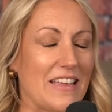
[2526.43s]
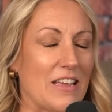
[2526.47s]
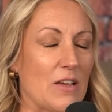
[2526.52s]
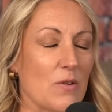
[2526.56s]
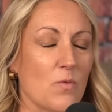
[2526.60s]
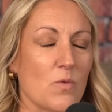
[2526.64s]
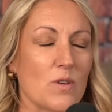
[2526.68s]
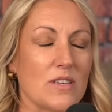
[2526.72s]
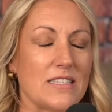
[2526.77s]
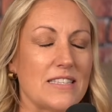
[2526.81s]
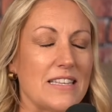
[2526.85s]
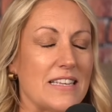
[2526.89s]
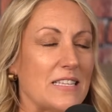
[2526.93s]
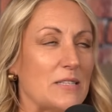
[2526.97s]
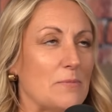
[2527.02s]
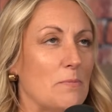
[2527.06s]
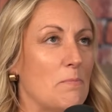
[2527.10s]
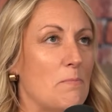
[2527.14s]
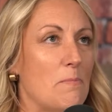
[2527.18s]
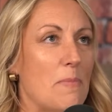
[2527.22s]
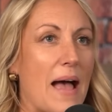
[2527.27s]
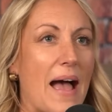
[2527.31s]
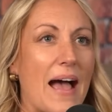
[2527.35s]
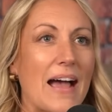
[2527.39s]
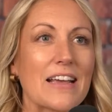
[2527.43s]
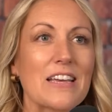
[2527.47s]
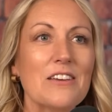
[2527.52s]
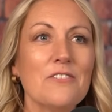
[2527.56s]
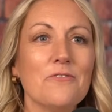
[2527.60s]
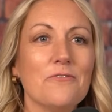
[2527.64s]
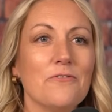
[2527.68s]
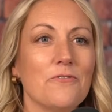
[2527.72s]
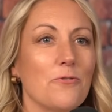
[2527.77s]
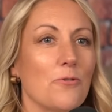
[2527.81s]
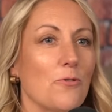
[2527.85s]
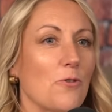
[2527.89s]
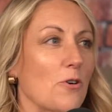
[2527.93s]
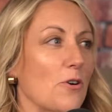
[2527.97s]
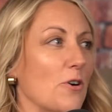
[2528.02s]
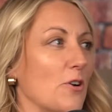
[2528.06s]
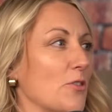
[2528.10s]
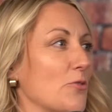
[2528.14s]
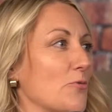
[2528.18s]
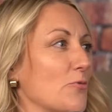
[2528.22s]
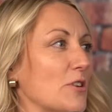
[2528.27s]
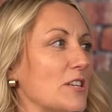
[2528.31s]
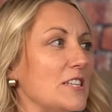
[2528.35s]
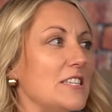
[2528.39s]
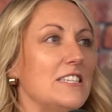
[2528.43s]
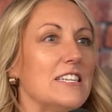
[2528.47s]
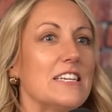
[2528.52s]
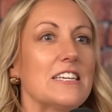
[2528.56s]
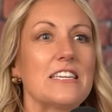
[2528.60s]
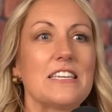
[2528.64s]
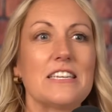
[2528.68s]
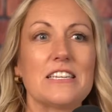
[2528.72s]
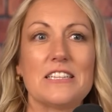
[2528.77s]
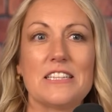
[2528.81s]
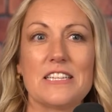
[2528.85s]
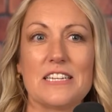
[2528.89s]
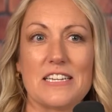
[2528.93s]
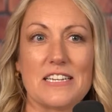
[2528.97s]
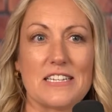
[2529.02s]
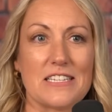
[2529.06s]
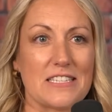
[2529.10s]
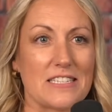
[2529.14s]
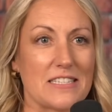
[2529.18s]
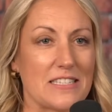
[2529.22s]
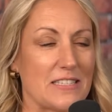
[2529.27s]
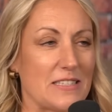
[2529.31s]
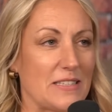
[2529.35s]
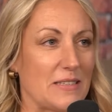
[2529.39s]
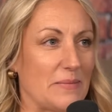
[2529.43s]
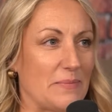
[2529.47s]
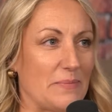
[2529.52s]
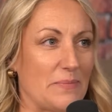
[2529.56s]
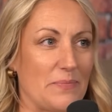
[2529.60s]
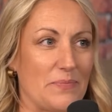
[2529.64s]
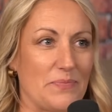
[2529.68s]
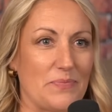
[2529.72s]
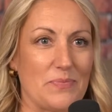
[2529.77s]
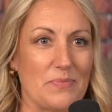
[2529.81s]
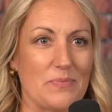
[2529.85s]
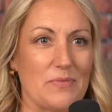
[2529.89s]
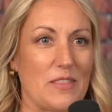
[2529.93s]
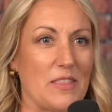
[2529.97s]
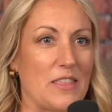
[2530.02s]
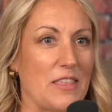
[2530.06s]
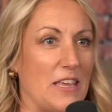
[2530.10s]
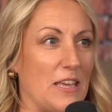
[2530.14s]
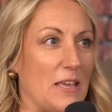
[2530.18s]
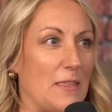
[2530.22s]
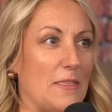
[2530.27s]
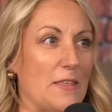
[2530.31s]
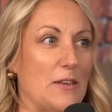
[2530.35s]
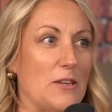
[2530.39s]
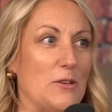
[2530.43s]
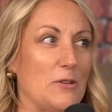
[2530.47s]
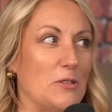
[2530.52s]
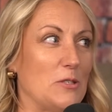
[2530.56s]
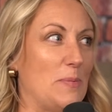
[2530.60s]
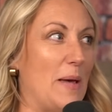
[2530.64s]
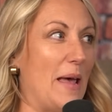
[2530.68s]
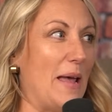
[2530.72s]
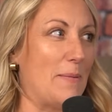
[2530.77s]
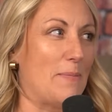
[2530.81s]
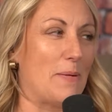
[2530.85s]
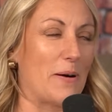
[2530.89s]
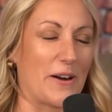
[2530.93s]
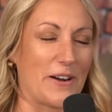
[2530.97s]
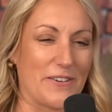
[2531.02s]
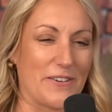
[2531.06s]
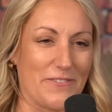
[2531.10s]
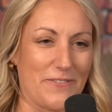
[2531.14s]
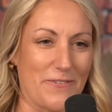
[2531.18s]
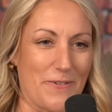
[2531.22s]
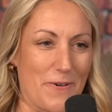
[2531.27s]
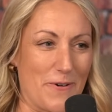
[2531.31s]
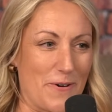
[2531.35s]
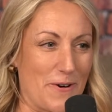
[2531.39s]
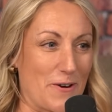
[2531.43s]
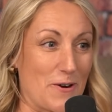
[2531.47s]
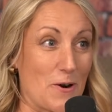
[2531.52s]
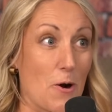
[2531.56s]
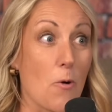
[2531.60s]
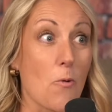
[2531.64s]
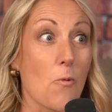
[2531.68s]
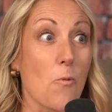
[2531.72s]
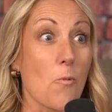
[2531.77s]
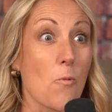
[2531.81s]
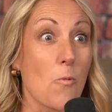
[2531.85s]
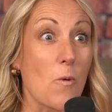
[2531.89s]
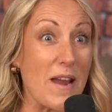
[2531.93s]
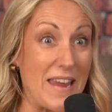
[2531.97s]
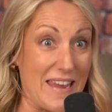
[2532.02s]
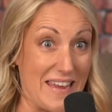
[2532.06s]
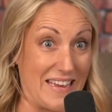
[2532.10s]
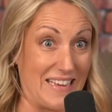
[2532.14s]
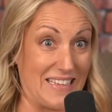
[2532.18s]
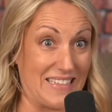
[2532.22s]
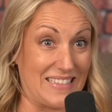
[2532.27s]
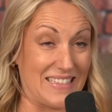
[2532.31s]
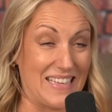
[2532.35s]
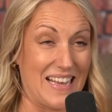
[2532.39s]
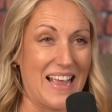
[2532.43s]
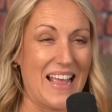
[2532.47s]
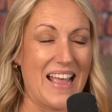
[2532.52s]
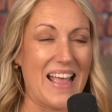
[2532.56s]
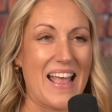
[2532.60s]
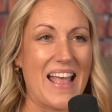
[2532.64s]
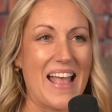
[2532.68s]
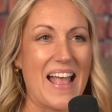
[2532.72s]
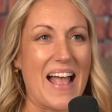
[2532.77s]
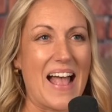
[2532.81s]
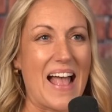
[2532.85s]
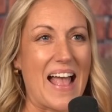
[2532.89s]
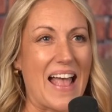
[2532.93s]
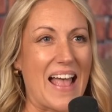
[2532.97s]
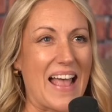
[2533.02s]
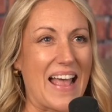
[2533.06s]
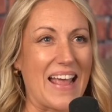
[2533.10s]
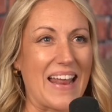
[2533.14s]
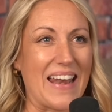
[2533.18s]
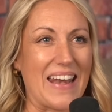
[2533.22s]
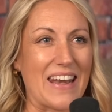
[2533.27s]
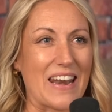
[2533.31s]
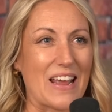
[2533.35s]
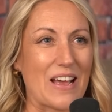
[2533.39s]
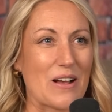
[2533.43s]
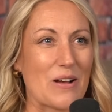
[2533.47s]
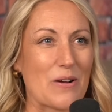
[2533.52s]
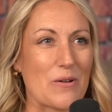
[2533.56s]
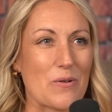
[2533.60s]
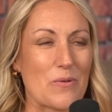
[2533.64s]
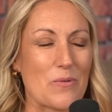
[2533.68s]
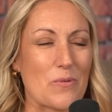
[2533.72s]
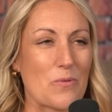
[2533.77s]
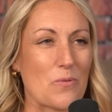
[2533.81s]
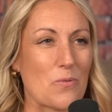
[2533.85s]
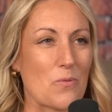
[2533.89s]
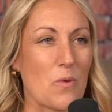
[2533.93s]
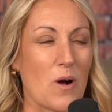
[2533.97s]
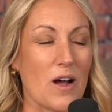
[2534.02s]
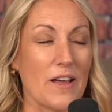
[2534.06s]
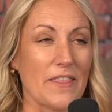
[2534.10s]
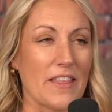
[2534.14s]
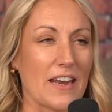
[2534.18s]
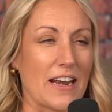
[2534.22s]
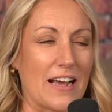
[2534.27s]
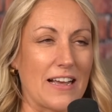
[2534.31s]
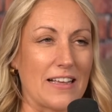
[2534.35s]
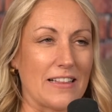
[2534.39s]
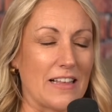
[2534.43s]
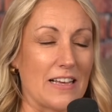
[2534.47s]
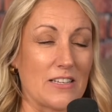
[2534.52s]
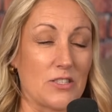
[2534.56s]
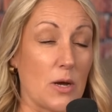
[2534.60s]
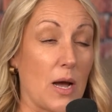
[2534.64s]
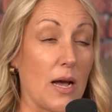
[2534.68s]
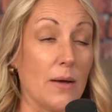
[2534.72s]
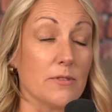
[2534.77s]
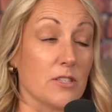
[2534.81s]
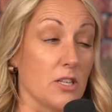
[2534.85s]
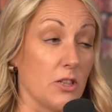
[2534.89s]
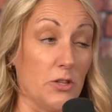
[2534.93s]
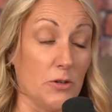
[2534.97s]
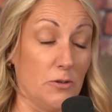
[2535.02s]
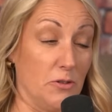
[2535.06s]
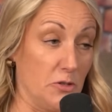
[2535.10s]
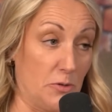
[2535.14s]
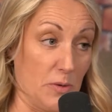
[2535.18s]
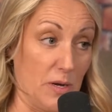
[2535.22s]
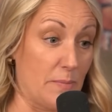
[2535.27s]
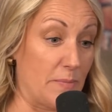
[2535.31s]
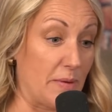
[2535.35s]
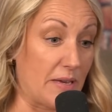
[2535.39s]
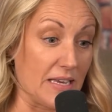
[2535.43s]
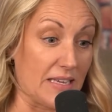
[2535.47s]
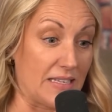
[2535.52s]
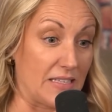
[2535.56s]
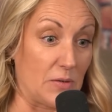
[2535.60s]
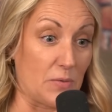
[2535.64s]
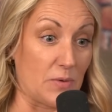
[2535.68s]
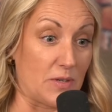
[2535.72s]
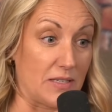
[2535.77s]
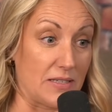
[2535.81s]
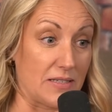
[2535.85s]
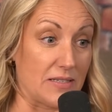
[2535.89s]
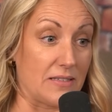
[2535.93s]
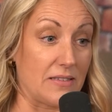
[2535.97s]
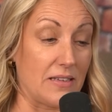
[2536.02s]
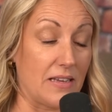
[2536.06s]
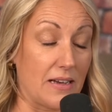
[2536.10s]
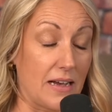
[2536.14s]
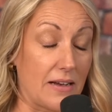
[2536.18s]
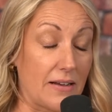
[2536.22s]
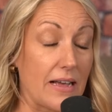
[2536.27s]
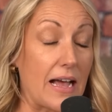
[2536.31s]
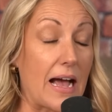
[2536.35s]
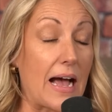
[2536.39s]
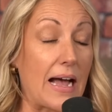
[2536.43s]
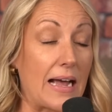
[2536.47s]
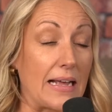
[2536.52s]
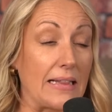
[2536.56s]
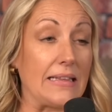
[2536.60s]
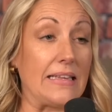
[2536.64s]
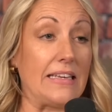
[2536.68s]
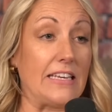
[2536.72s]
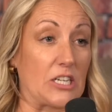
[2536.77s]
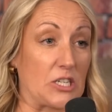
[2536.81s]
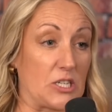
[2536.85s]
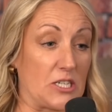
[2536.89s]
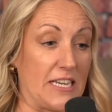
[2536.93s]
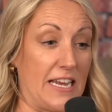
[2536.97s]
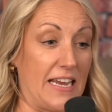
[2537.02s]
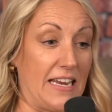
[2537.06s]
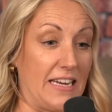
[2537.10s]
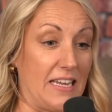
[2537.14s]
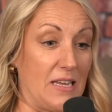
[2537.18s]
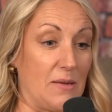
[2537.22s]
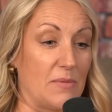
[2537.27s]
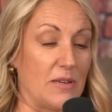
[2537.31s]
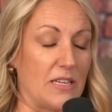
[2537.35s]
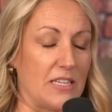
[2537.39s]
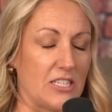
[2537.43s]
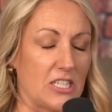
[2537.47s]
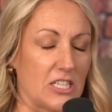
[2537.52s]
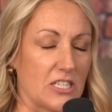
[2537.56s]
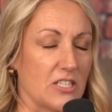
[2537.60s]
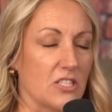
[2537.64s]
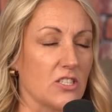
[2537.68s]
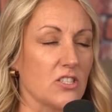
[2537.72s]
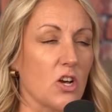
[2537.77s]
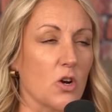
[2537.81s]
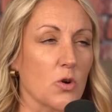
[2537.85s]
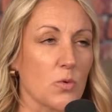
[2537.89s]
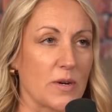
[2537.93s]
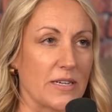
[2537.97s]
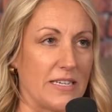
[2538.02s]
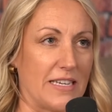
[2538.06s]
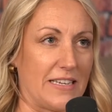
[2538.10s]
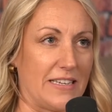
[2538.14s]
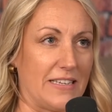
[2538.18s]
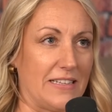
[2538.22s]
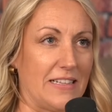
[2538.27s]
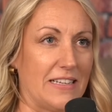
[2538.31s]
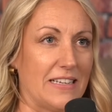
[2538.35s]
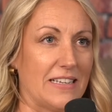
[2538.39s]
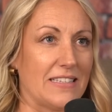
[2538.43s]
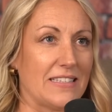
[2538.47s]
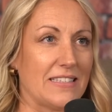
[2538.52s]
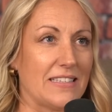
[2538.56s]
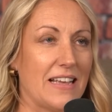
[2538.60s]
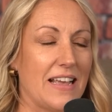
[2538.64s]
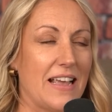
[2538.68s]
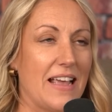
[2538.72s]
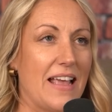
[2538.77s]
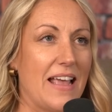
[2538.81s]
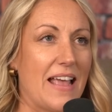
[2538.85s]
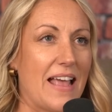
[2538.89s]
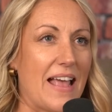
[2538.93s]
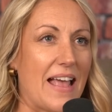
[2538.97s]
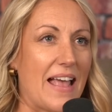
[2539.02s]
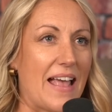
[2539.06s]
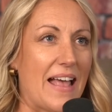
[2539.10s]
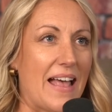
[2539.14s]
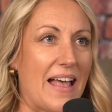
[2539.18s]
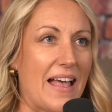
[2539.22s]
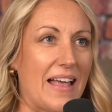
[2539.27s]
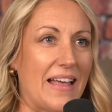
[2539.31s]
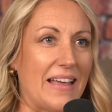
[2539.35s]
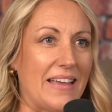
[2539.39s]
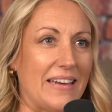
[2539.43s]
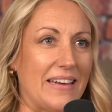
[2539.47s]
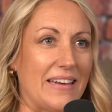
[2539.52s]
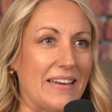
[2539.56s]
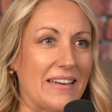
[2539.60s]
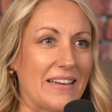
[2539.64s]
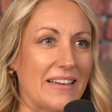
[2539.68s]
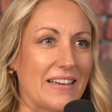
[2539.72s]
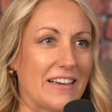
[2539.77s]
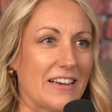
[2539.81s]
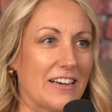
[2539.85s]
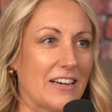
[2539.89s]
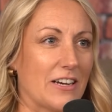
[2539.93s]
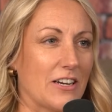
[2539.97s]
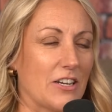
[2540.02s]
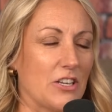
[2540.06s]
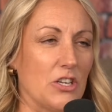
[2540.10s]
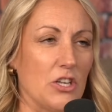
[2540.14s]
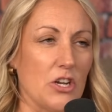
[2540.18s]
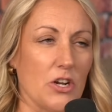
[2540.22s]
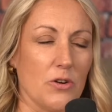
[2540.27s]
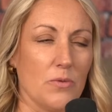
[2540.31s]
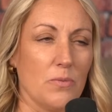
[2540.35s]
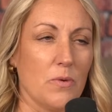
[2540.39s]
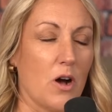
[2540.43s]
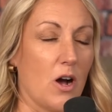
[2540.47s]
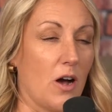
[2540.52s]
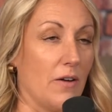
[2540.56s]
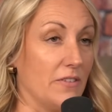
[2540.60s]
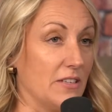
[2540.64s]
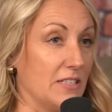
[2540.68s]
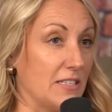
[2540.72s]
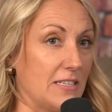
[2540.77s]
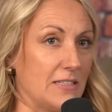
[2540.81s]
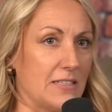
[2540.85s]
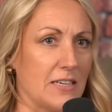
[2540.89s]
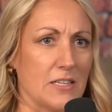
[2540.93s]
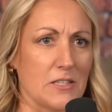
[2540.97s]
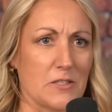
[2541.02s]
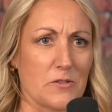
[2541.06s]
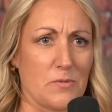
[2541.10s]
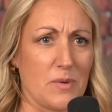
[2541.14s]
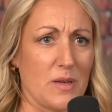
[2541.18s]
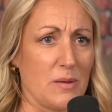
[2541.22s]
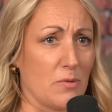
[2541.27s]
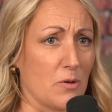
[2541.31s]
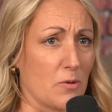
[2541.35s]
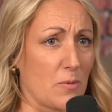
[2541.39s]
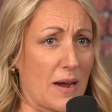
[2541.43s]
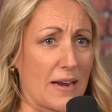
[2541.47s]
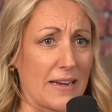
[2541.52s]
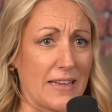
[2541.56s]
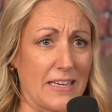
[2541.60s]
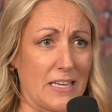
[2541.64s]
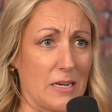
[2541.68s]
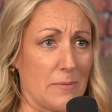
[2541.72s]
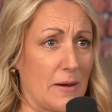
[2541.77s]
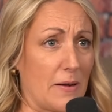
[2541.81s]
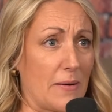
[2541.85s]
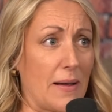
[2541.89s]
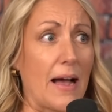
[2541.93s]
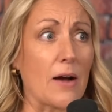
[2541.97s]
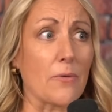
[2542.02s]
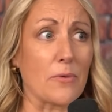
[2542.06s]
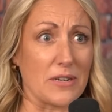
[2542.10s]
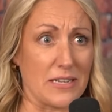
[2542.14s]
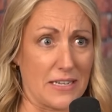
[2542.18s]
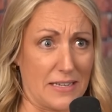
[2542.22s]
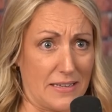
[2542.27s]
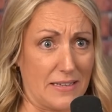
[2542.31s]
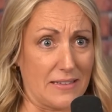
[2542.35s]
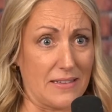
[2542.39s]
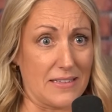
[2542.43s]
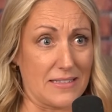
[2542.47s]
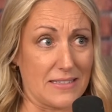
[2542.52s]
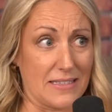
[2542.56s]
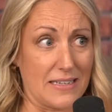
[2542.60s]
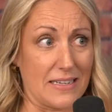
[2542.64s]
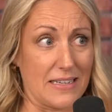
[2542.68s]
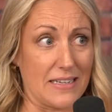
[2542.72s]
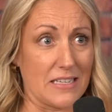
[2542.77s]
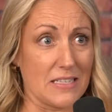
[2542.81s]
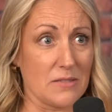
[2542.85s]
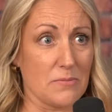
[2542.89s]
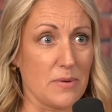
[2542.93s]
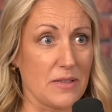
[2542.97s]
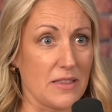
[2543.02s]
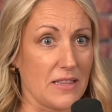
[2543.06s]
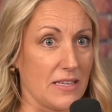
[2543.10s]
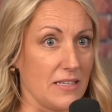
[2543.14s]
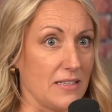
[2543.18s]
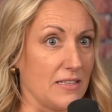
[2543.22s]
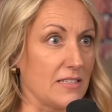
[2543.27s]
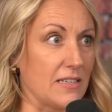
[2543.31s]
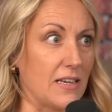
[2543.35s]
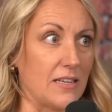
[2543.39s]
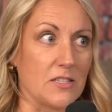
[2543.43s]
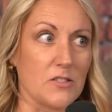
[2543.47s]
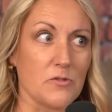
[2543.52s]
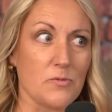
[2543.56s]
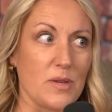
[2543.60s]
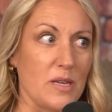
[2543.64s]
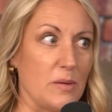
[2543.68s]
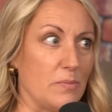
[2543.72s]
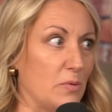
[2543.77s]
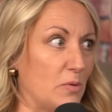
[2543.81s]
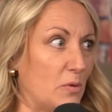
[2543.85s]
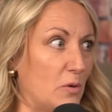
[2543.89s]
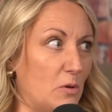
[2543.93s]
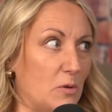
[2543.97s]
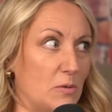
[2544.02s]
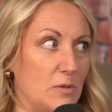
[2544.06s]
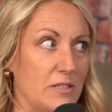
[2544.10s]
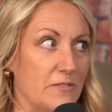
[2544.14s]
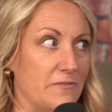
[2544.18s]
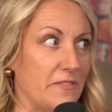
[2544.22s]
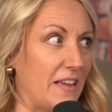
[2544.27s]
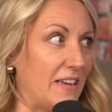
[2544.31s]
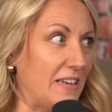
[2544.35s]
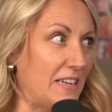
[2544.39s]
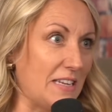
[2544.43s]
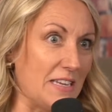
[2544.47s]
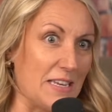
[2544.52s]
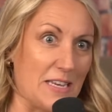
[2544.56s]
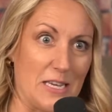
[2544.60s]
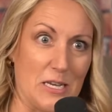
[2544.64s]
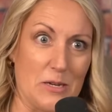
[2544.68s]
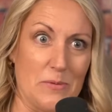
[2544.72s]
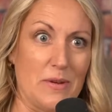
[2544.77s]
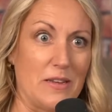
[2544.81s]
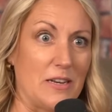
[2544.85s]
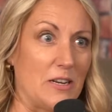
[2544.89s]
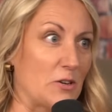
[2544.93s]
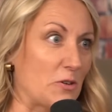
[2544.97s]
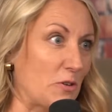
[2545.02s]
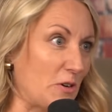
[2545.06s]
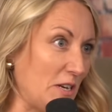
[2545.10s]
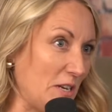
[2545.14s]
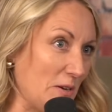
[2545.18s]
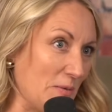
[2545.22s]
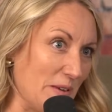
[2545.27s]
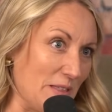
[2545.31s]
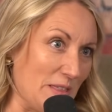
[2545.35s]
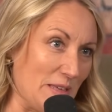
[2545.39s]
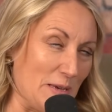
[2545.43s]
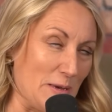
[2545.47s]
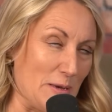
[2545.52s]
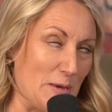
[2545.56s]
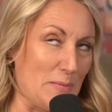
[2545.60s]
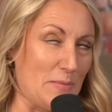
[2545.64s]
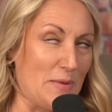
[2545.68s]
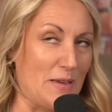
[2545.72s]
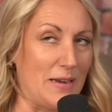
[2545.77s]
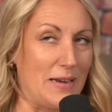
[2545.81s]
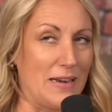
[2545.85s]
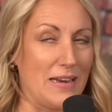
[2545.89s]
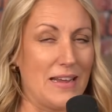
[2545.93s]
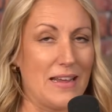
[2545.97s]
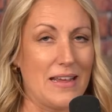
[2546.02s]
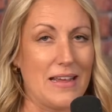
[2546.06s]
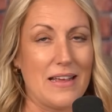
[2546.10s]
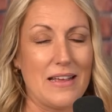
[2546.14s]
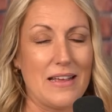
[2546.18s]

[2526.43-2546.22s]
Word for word: it was this back and forth ridiculous wow thing in the newspaper for weeks and one that i so i was glued to it because it was highly entertaining, but just so ridiculous. And you know, obviously tons of people writing in about how ridiculous it is, but then tons of people defending him and agreeing with him. And